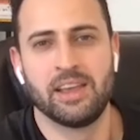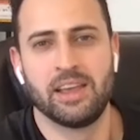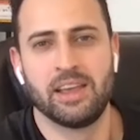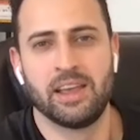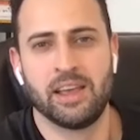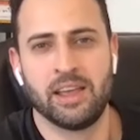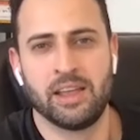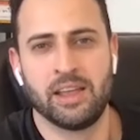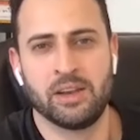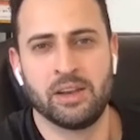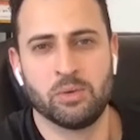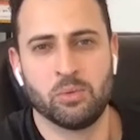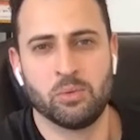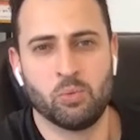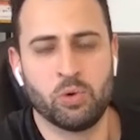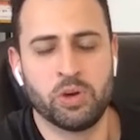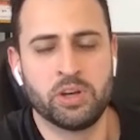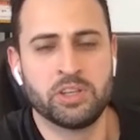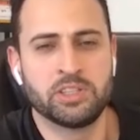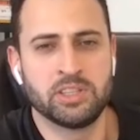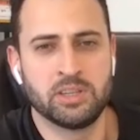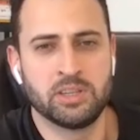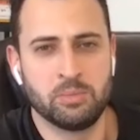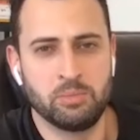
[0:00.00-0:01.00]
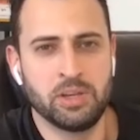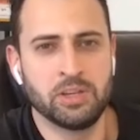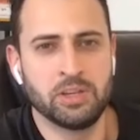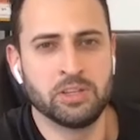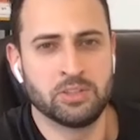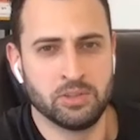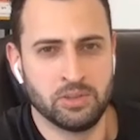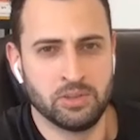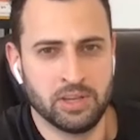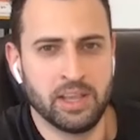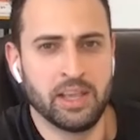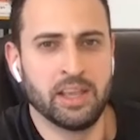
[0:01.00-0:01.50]
And what does it mean
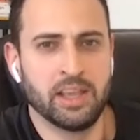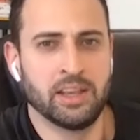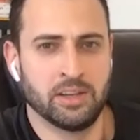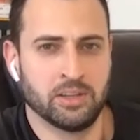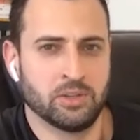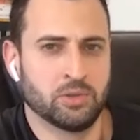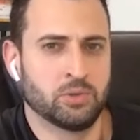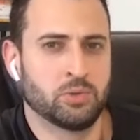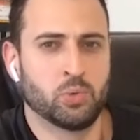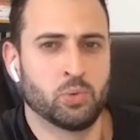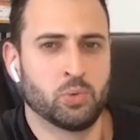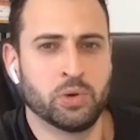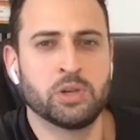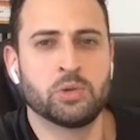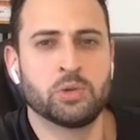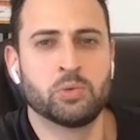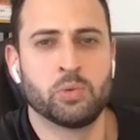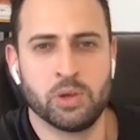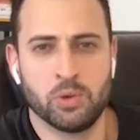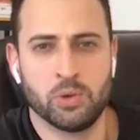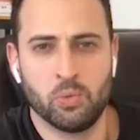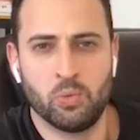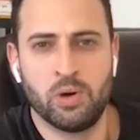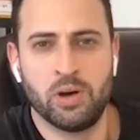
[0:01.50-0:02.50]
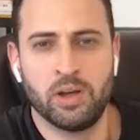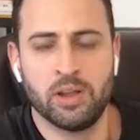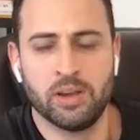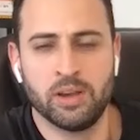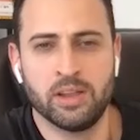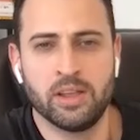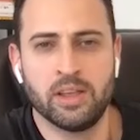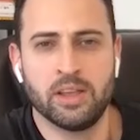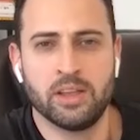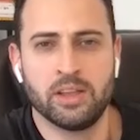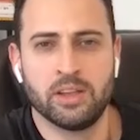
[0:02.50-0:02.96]
today in 2021